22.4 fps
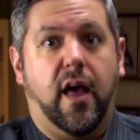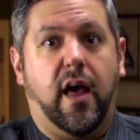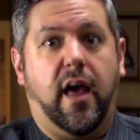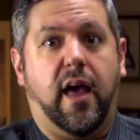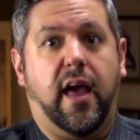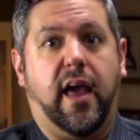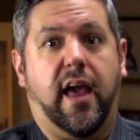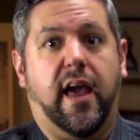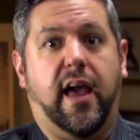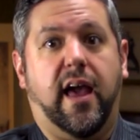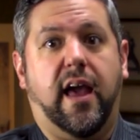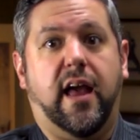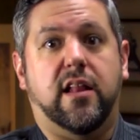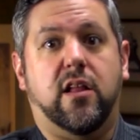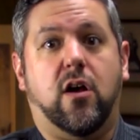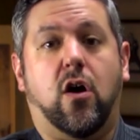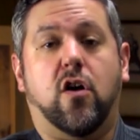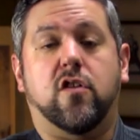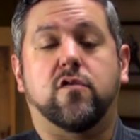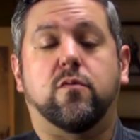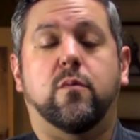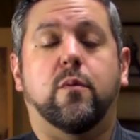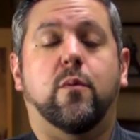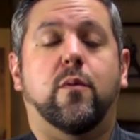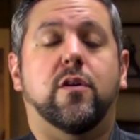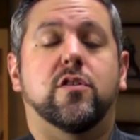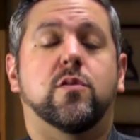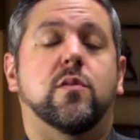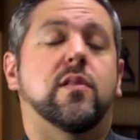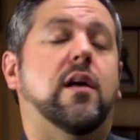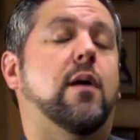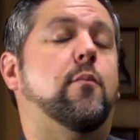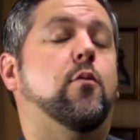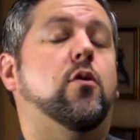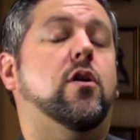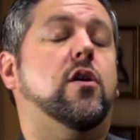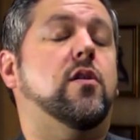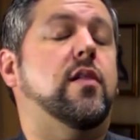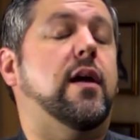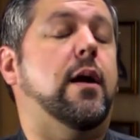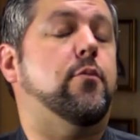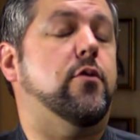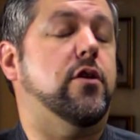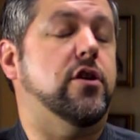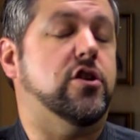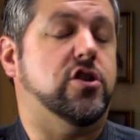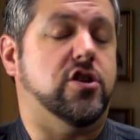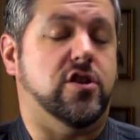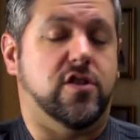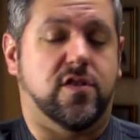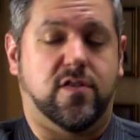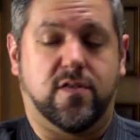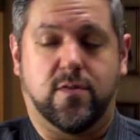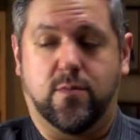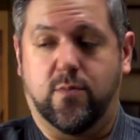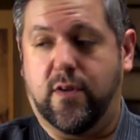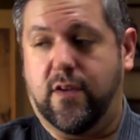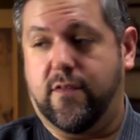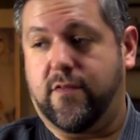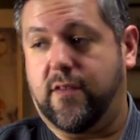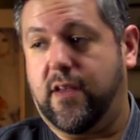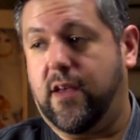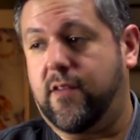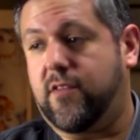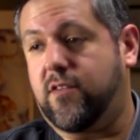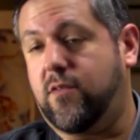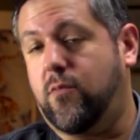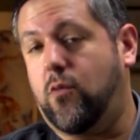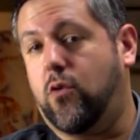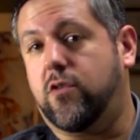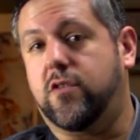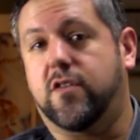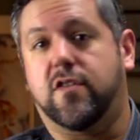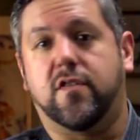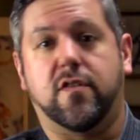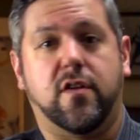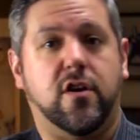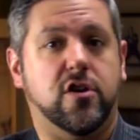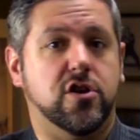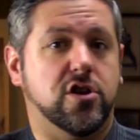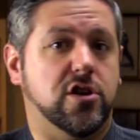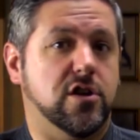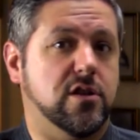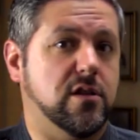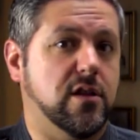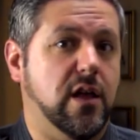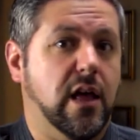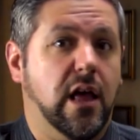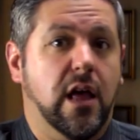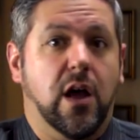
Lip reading: And also we want to do a lot more collaborations. We have got some more in discussion.